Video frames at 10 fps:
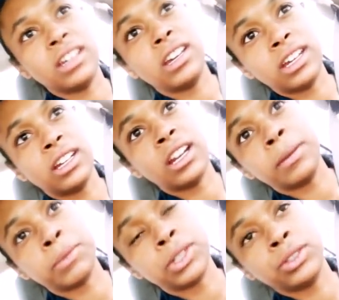And I'm
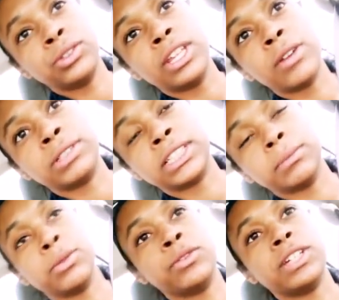gonna do that once I
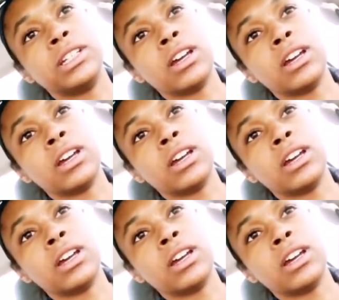move in.